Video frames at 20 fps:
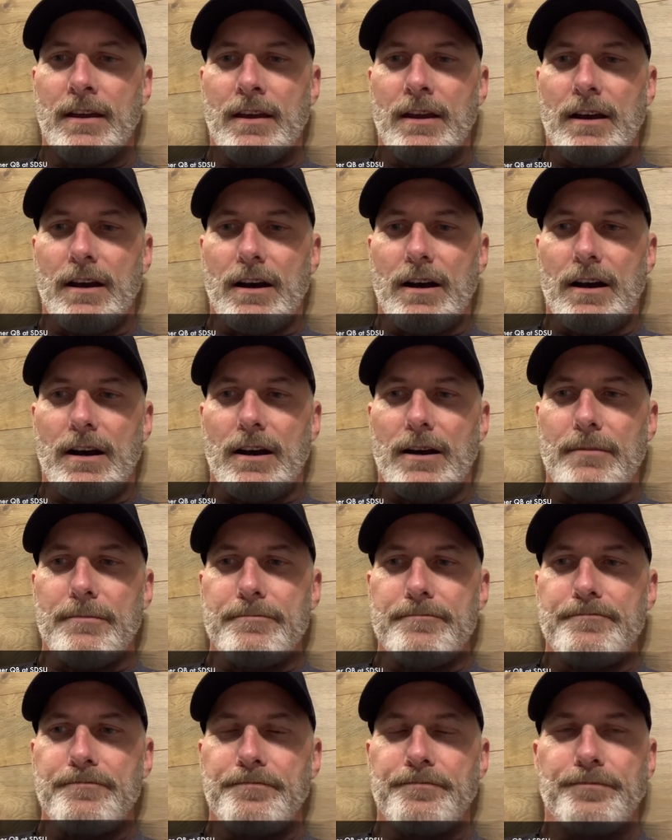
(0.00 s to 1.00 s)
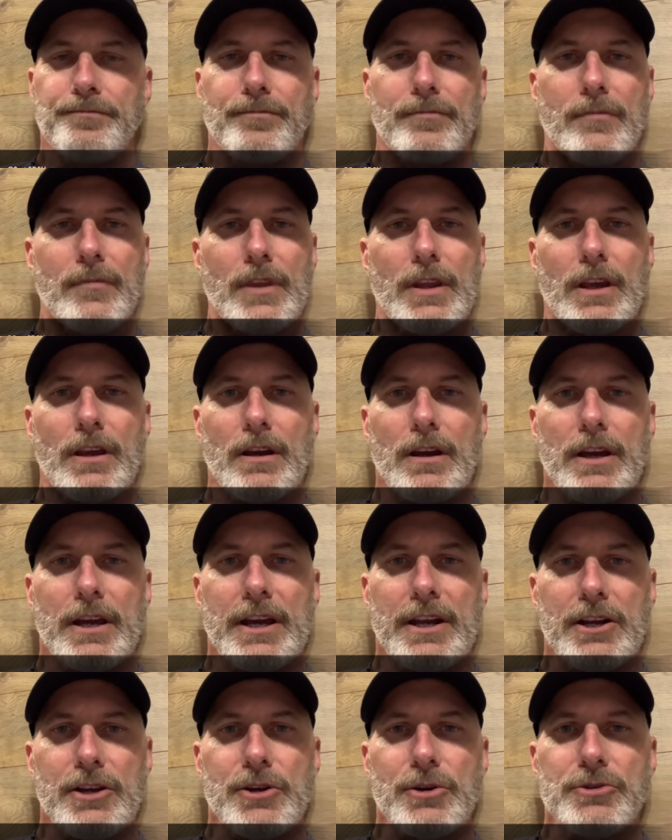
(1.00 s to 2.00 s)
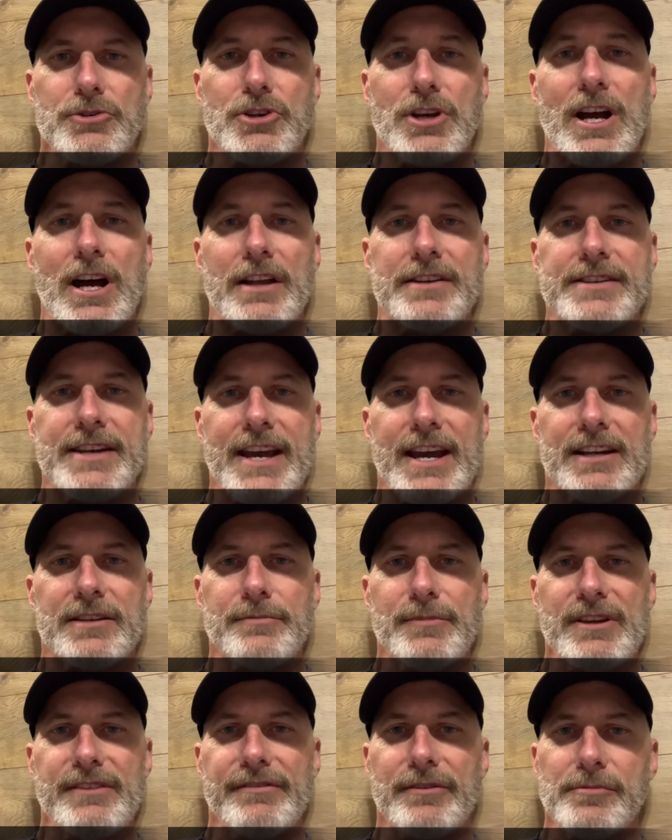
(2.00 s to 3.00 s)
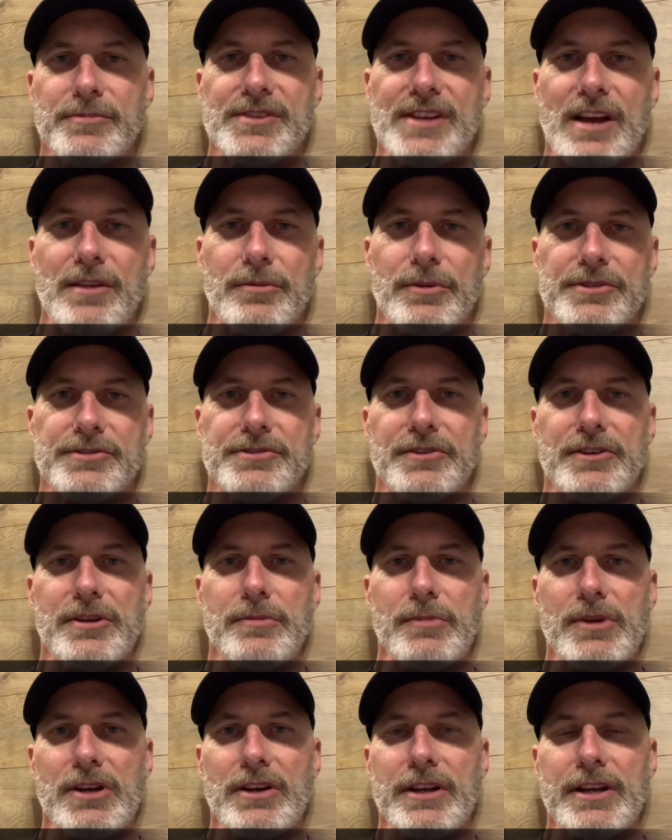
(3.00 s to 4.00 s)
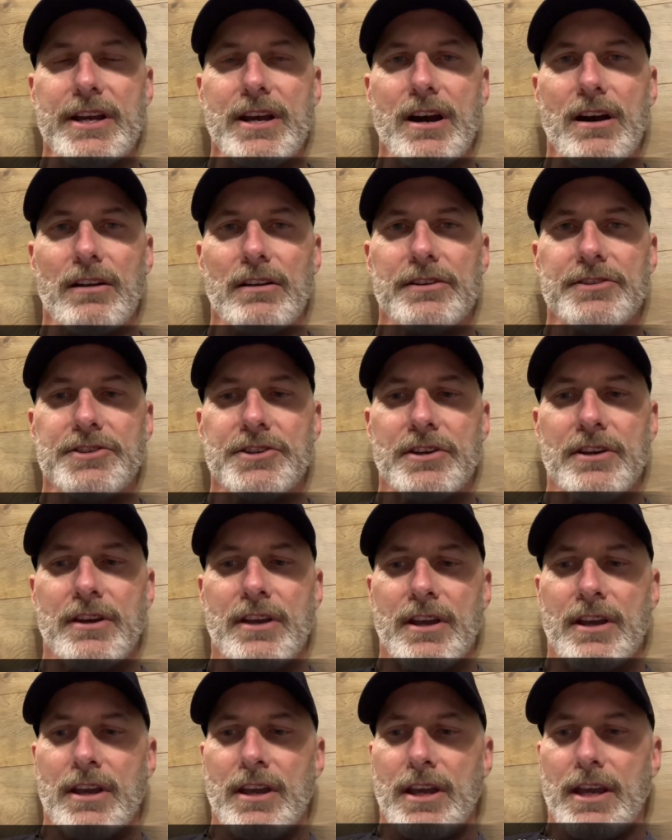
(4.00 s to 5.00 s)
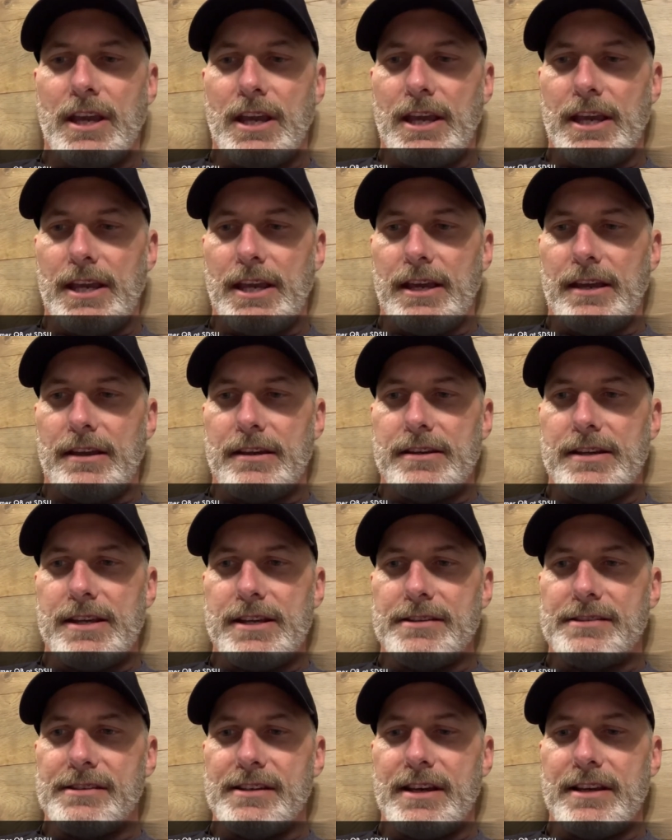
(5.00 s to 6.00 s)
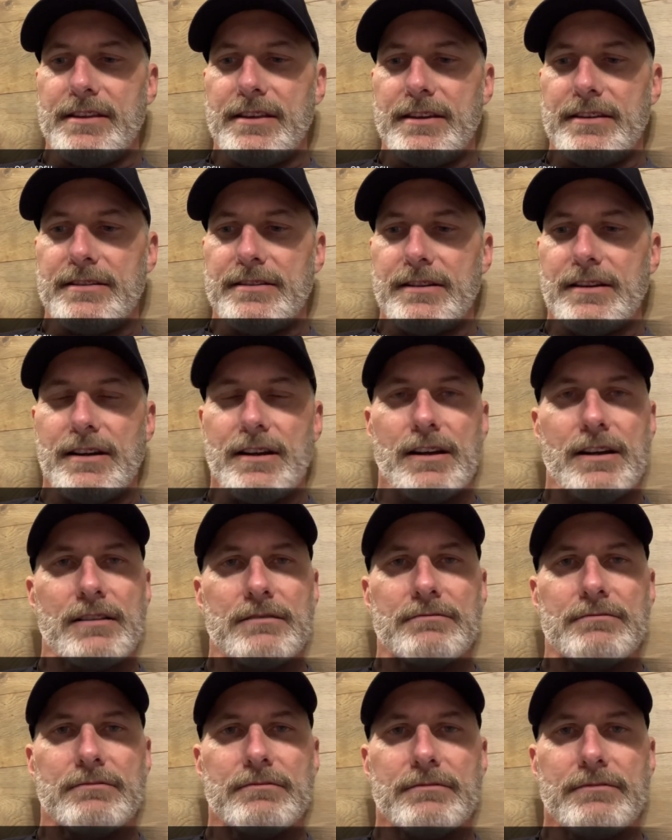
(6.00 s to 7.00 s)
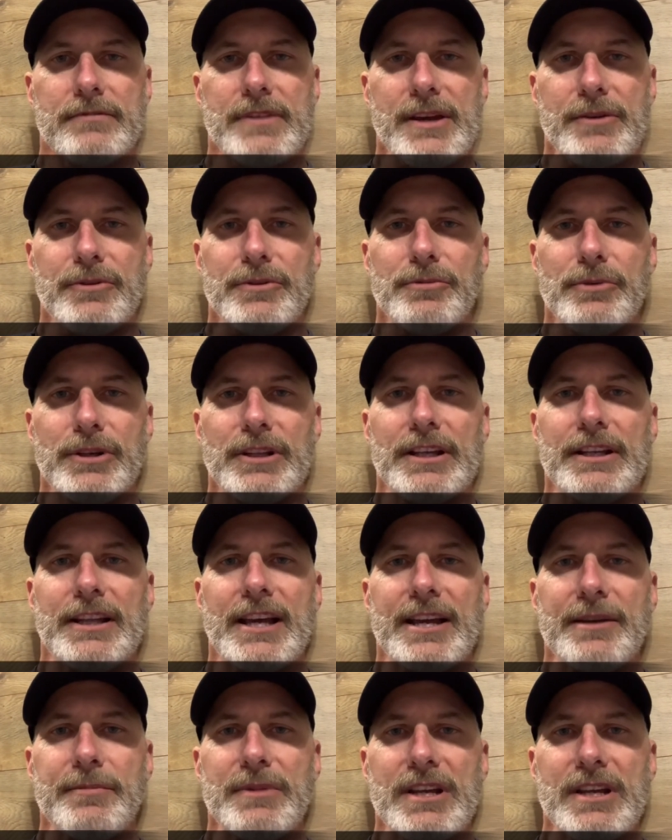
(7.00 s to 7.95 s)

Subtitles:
I had a coach contact me from Southwestern Community College, and he said that they would really like me